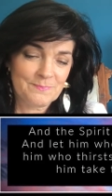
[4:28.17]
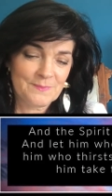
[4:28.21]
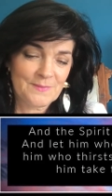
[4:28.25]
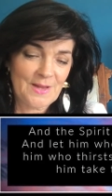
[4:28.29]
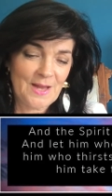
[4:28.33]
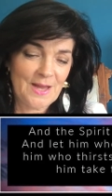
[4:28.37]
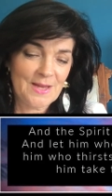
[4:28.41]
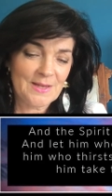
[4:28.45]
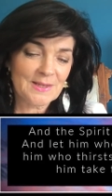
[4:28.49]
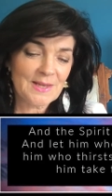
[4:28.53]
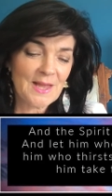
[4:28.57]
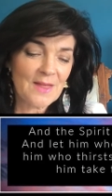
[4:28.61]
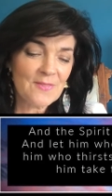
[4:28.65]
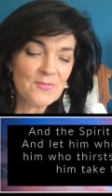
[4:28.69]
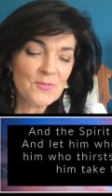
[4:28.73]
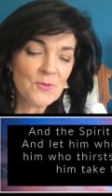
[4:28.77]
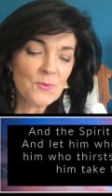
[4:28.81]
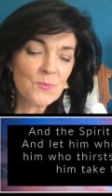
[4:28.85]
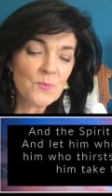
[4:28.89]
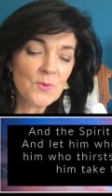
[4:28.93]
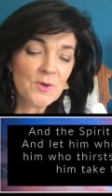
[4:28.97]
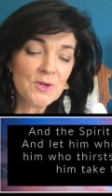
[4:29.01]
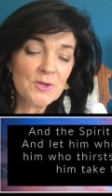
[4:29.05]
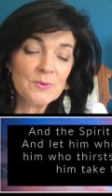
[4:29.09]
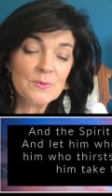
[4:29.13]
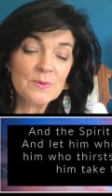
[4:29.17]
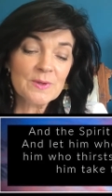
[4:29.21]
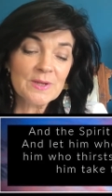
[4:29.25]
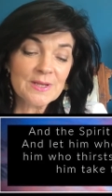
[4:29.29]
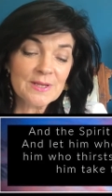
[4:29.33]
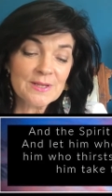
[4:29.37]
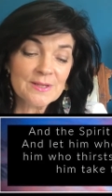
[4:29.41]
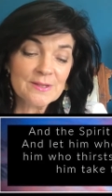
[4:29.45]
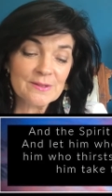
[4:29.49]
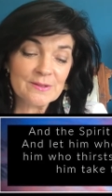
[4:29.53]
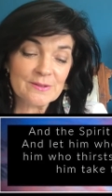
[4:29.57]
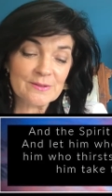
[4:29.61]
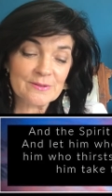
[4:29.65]
And let the one who
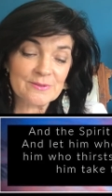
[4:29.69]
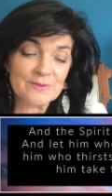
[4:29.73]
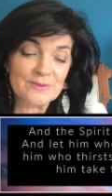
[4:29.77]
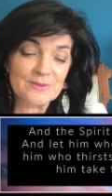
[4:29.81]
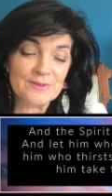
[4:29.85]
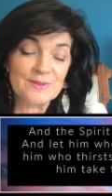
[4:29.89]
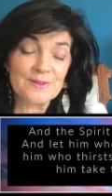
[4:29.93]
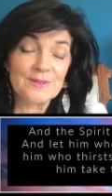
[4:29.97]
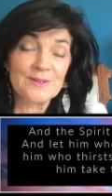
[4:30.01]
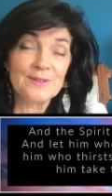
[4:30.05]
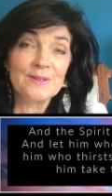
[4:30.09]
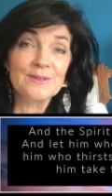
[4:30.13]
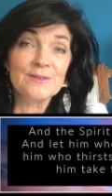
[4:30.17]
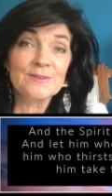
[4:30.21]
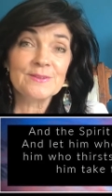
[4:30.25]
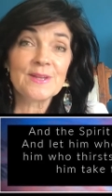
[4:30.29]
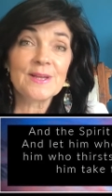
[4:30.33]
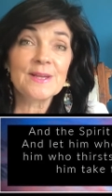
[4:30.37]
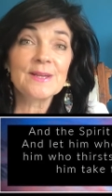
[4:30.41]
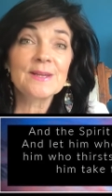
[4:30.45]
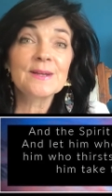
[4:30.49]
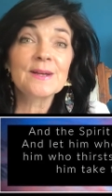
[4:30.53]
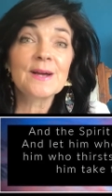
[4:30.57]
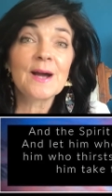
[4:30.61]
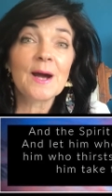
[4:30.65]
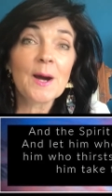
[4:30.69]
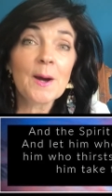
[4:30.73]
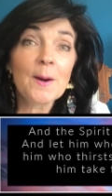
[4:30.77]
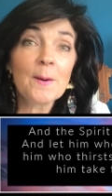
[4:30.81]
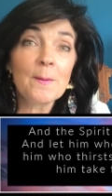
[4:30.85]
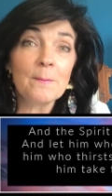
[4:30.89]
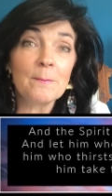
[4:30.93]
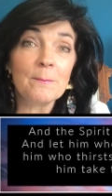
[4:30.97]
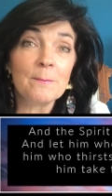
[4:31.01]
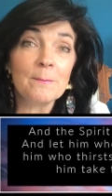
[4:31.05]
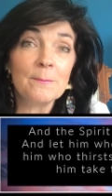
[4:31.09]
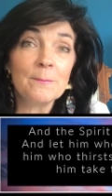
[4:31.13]
hears say, 'Come.'